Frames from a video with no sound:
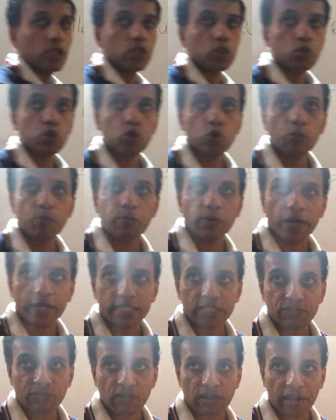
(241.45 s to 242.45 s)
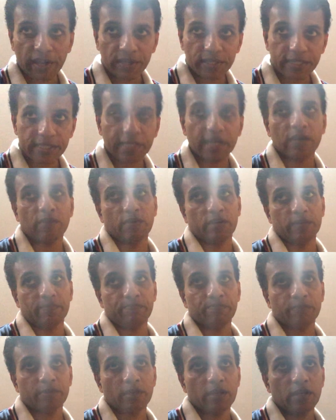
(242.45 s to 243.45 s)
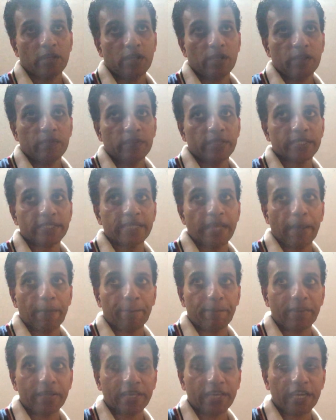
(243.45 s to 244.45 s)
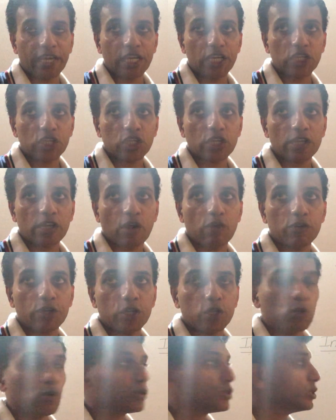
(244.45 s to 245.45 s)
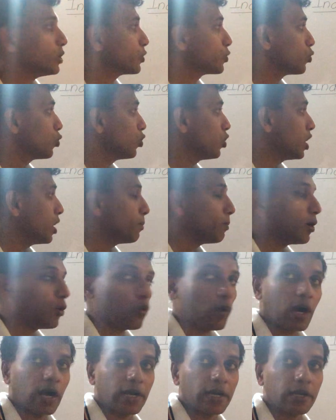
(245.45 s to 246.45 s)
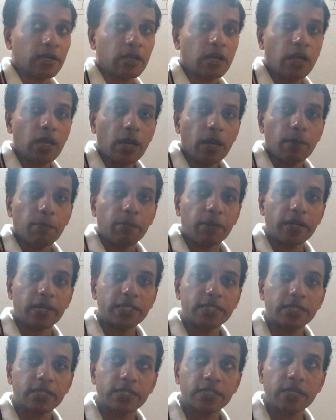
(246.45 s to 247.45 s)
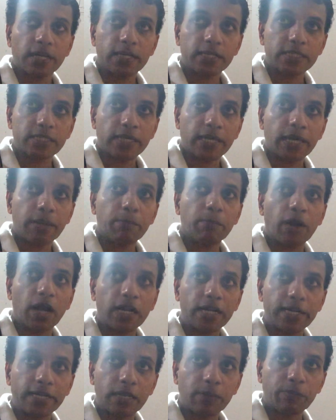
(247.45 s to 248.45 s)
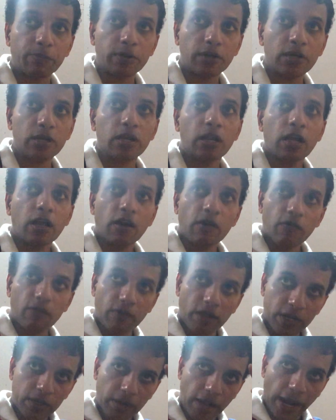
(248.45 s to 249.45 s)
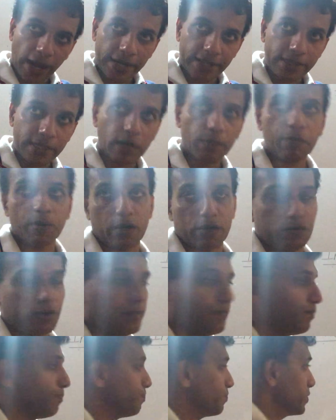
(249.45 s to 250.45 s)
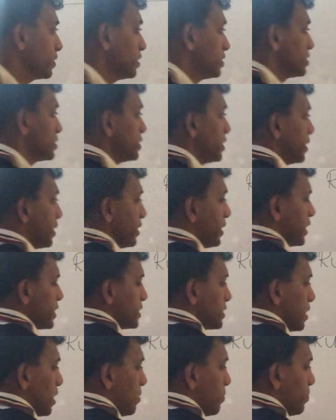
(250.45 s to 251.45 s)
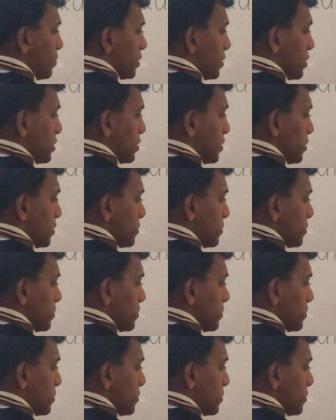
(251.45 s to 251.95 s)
2 plus 5, 7. This is the application how to use the rule number 1. Bases are same, multiple when at the power. See another example.